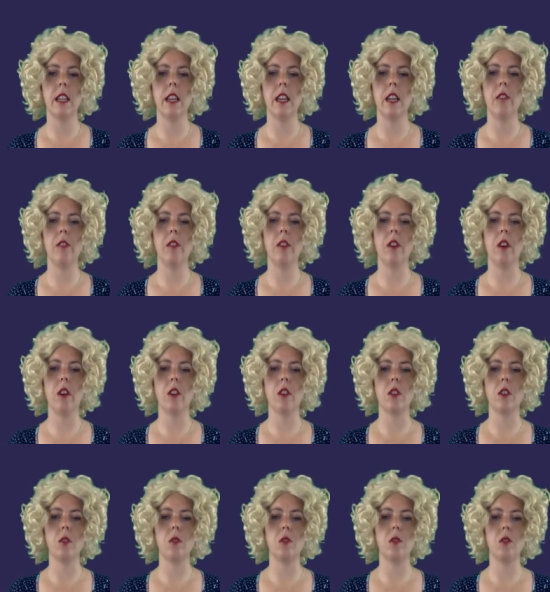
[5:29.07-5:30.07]
in
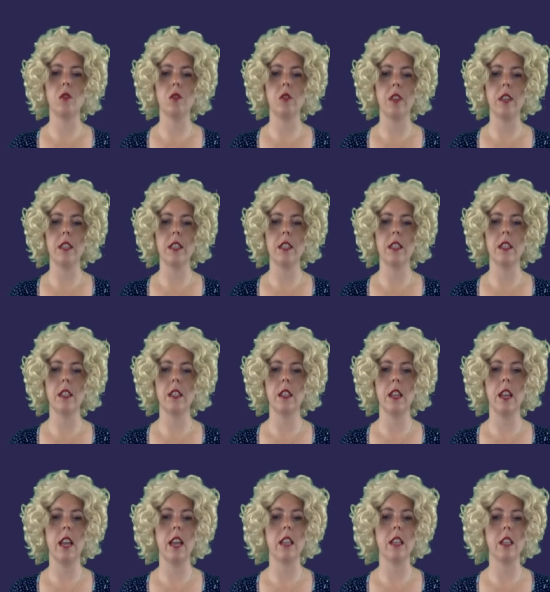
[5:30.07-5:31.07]
regards to stress
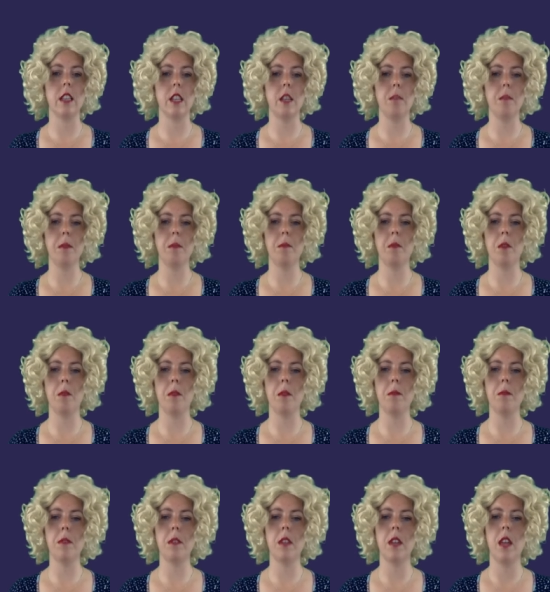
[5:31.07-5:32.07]
and sleeping
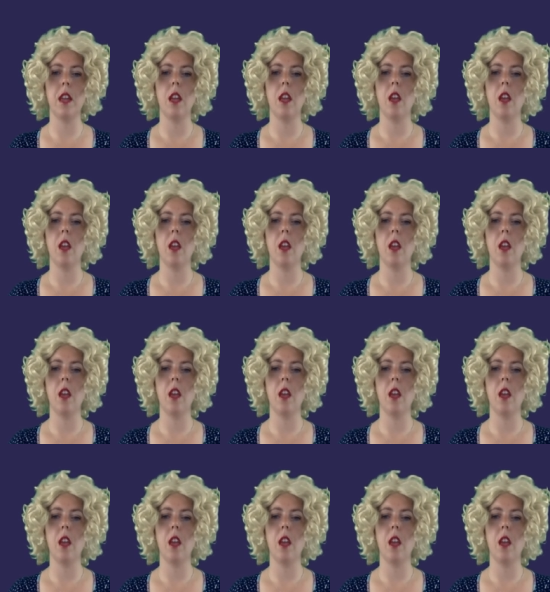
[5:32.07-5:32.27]
problems,